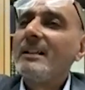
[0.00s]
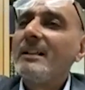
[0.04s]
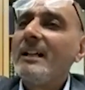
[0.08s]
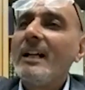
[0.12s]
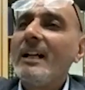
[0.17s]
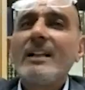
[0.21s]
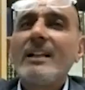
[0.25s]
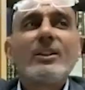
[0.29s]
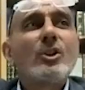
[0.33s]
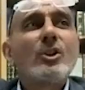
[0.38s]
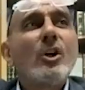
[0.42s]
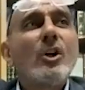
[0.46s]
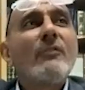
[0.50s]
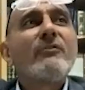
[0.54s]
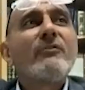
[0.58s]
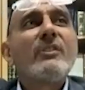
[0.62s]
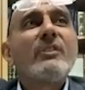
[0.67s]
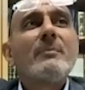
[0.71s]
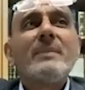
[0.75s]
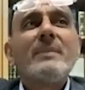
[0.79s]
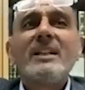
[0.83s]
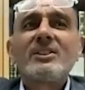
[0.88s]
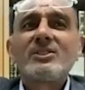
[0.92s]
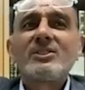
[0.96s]
and
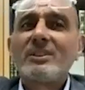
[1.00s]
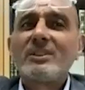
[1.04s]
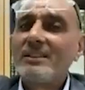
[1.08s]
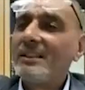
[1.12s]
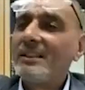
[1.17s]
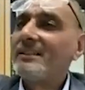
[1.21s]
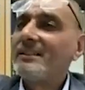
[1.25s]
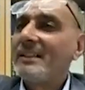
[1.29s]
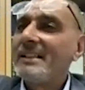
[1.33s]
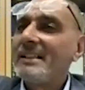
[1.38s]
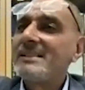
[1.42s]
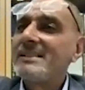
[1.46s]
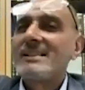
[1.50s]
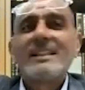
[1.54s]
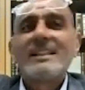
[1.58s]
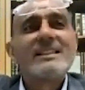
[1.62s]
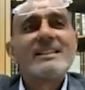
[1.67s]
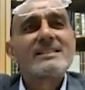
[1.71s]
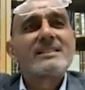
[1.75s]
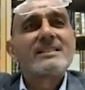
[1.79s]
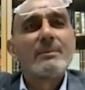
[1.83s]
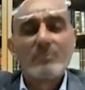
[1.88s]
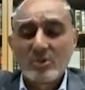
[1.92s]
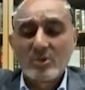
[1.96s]
confirmation that this
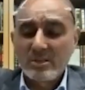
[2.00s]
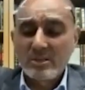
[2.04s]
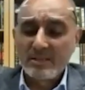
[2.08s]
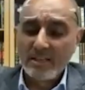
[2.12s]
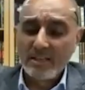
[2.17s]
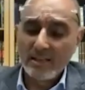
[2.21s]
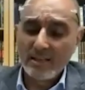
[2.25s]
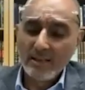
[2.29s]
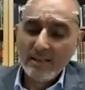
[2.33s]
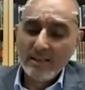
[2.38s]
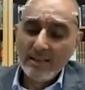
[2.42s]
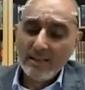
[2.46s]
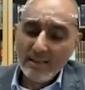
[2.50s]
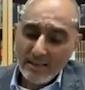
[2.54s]
is the Musnad,